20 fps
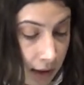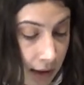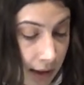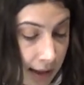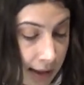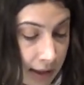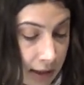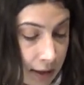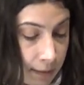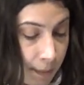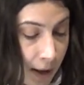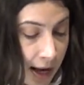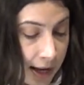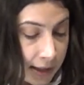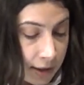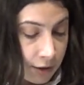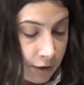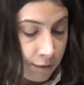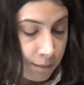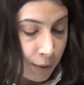In
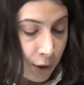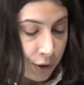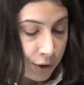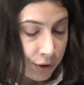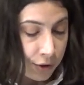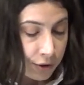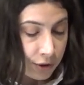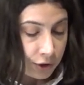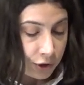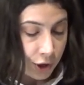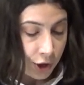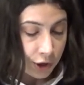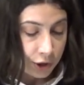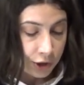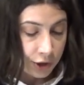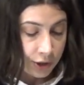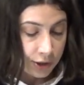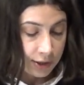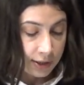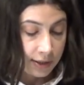spite of both the
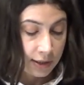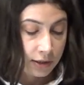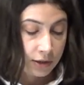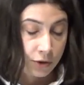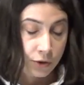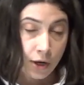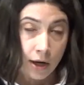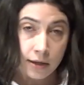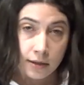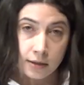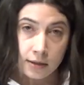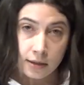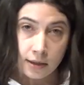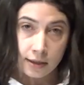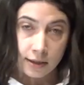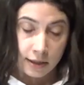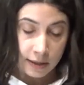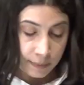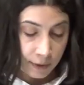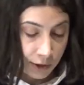Church's distrust
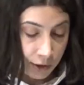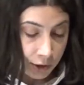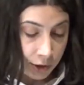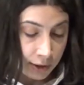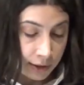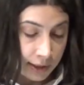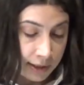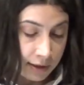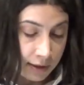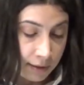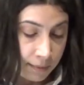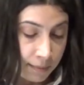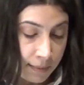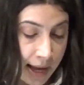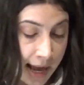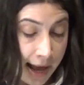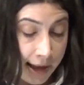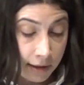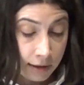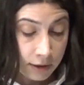in spiritualism
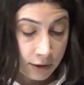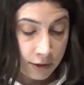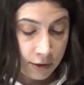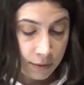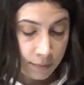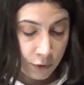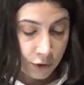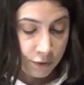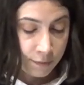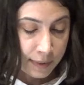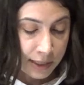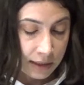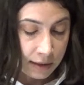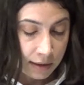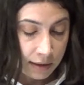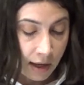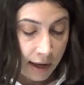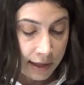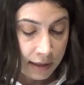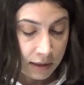and the movement's
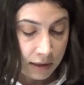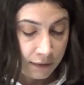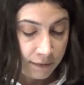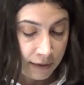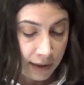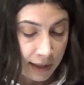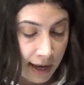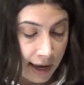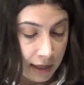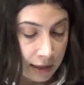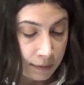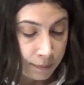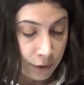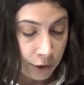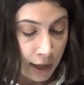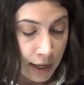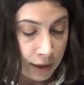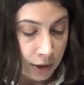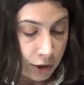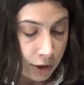scientific
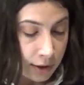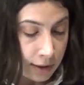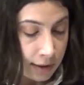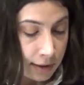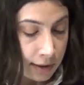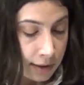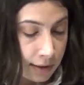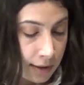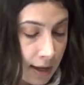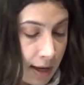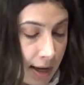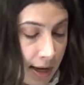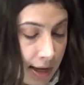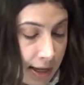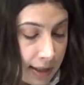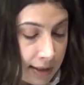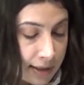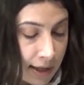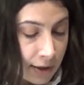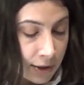aspirations,
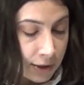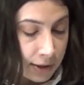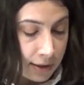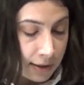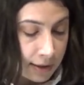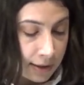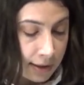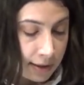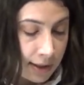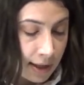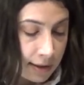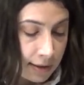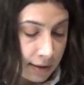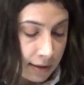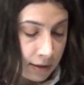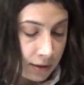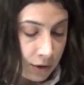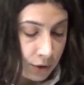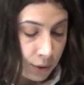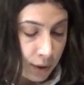seances
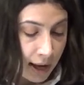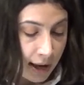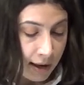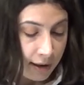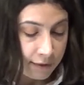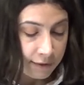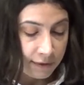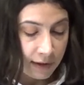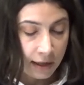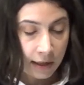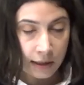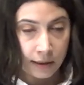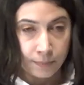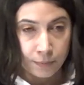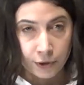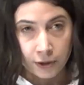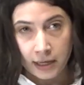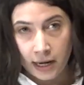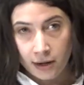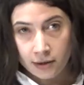tended to have a
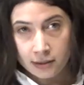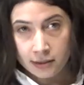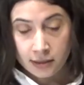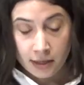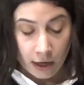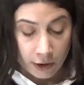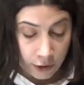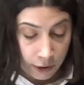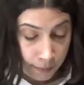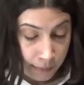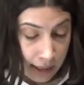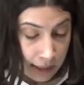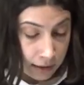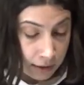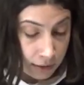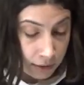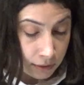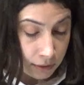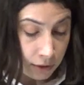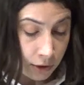pronounced
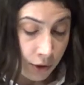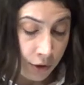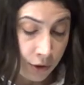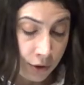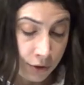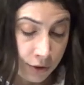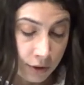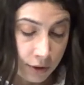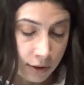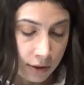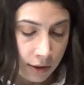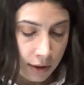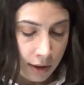sacramental tone,